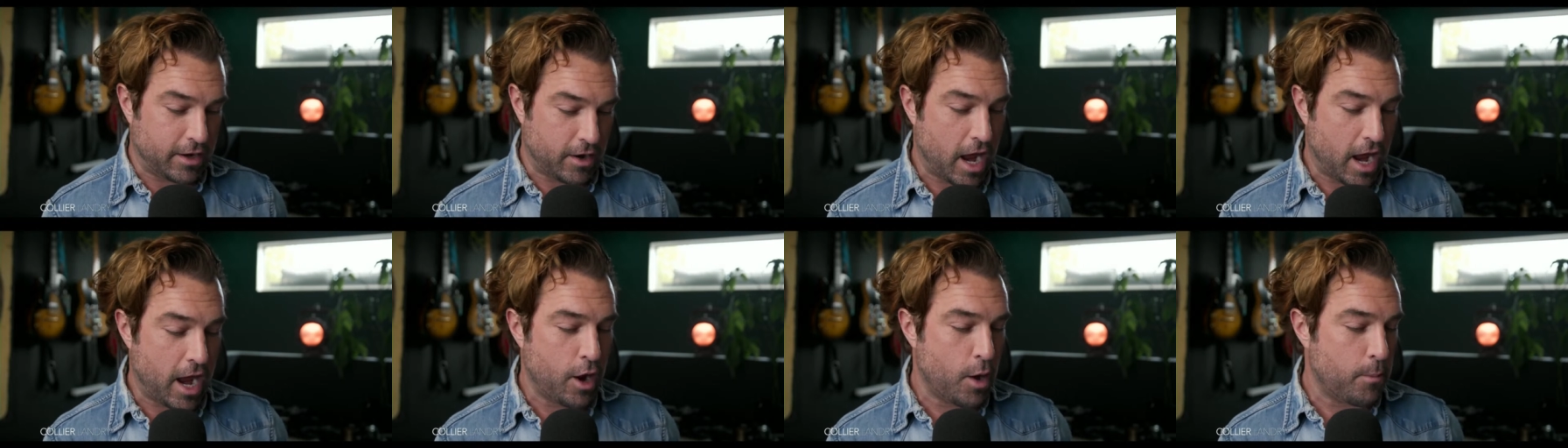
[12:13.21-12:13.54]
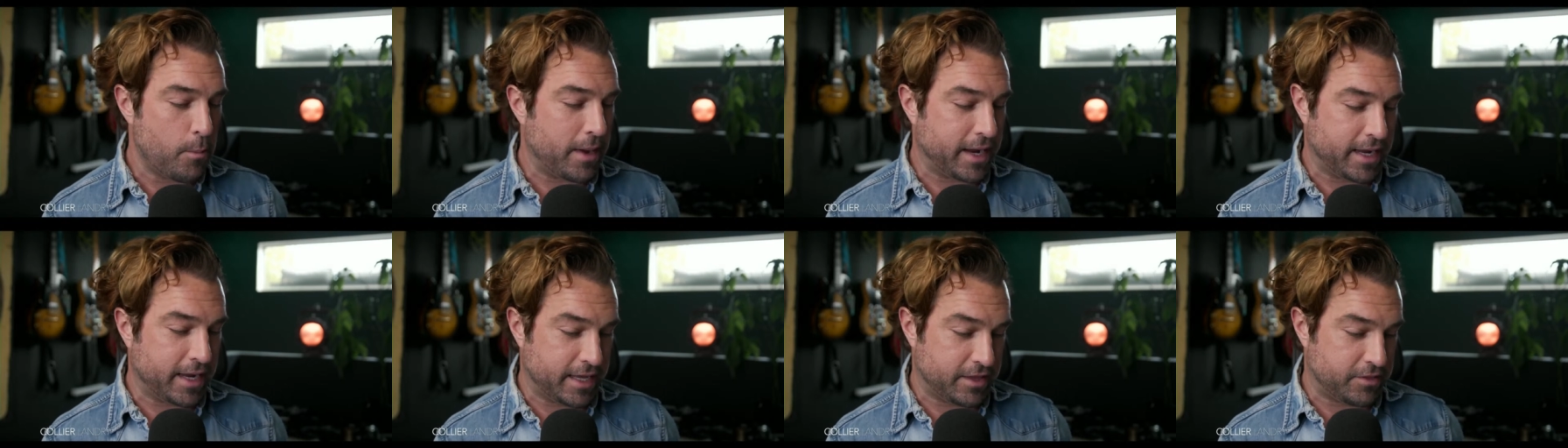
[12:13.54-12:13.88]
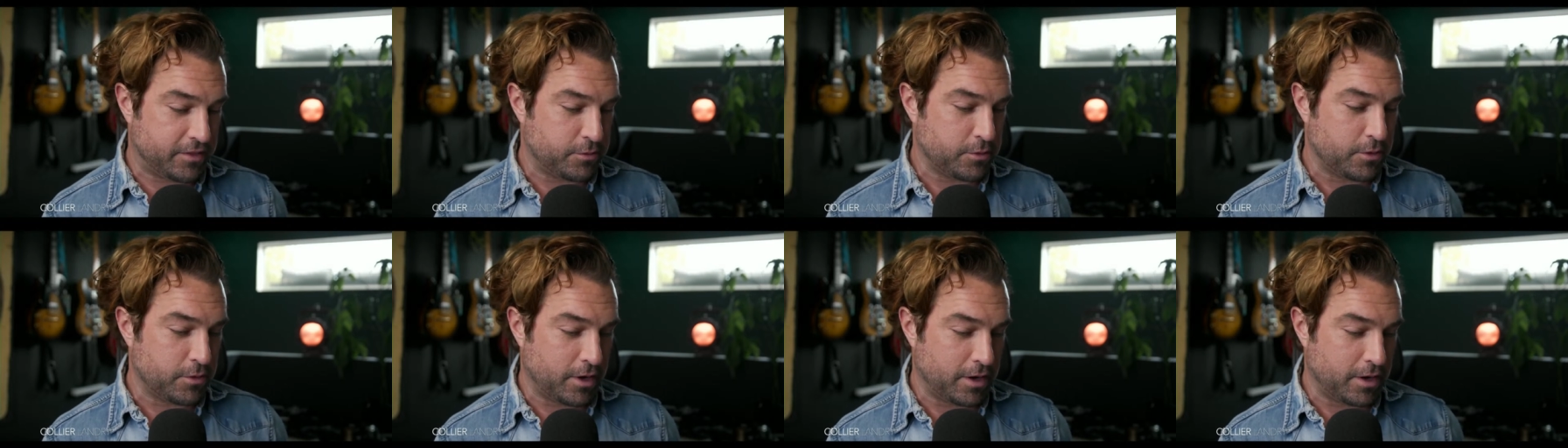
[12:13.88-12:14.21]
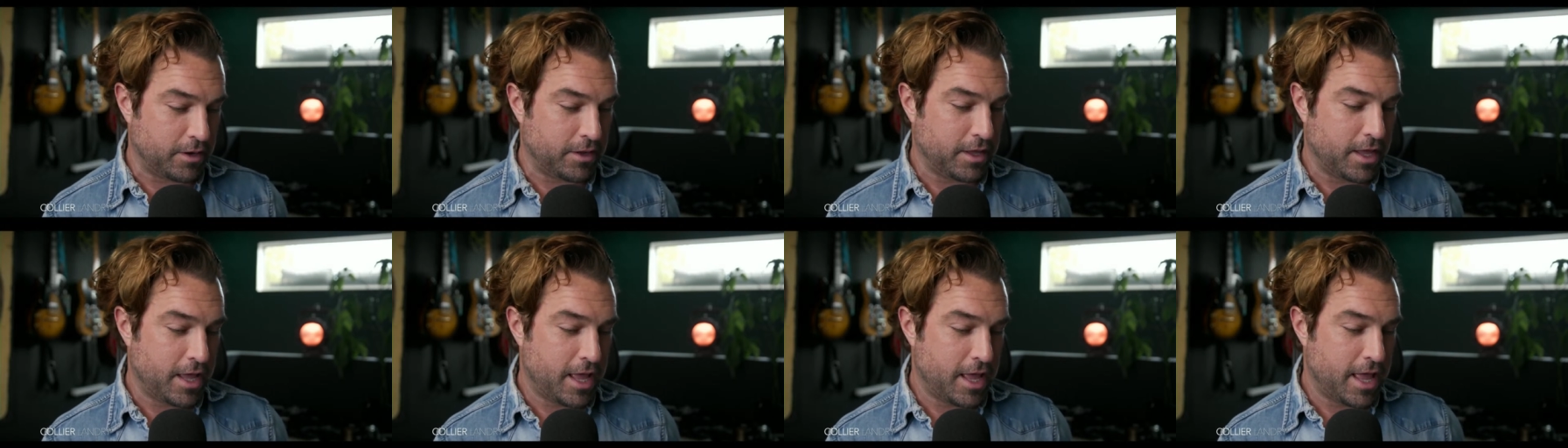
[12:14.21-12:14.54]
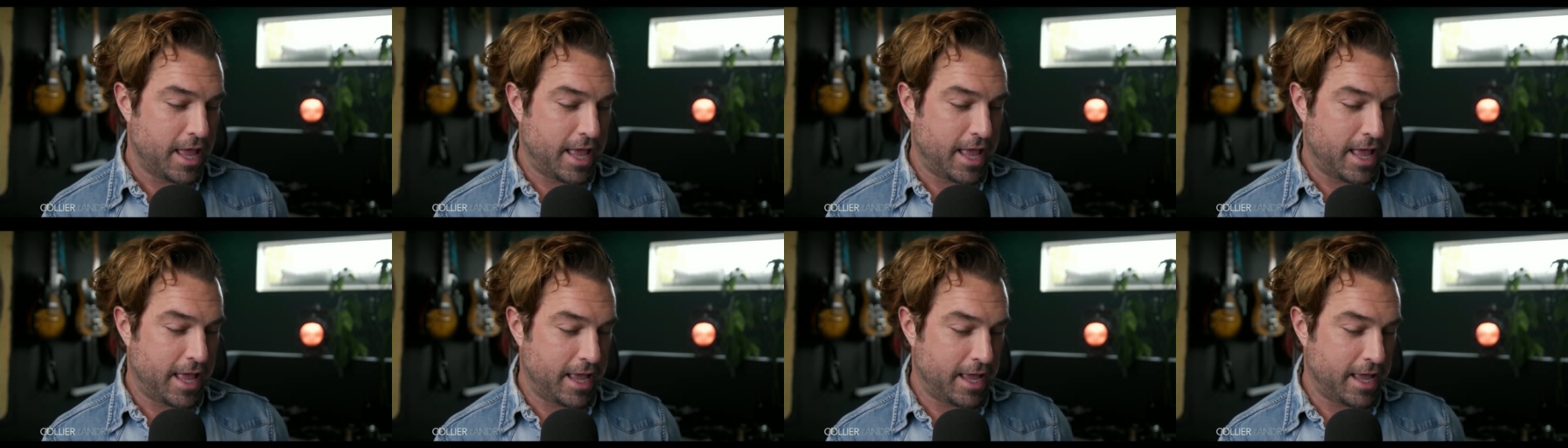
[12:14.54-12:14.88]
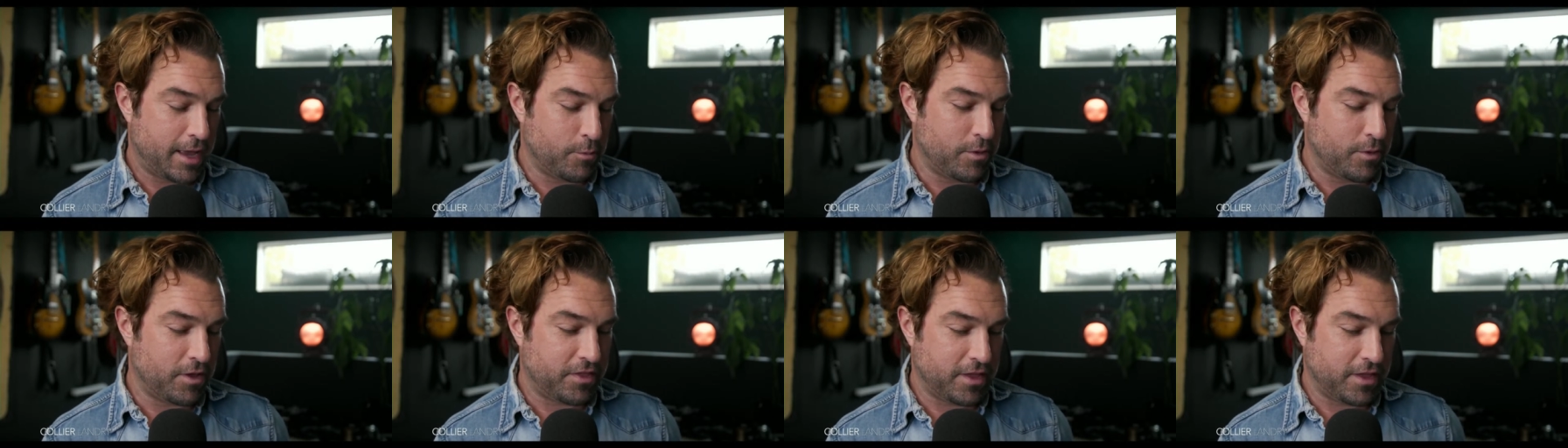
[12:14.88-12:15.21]
I hope I can get through it
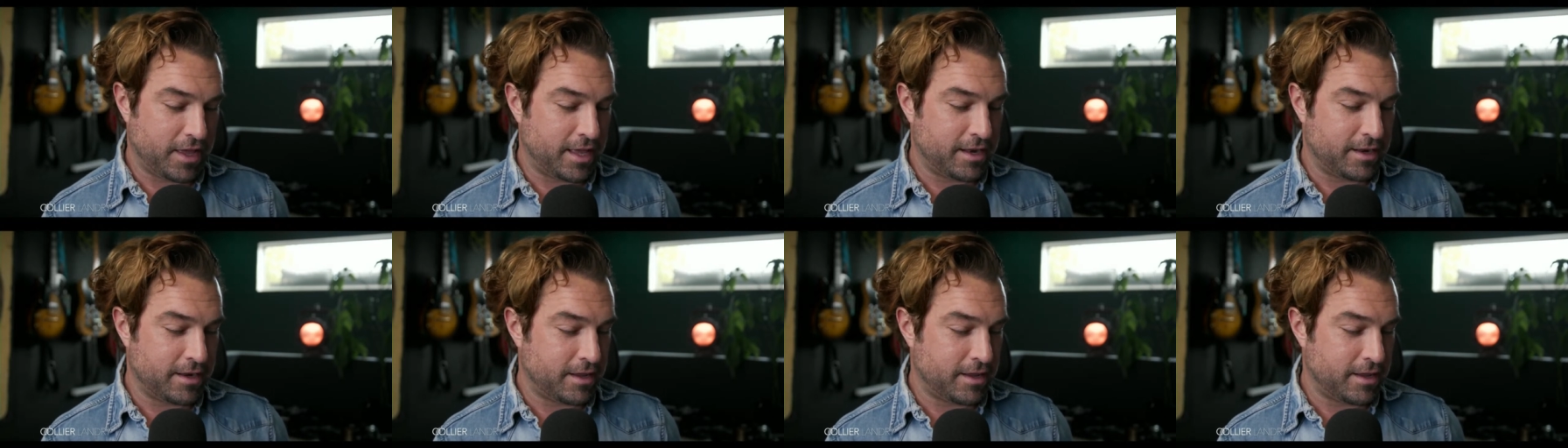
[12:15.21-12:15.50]
within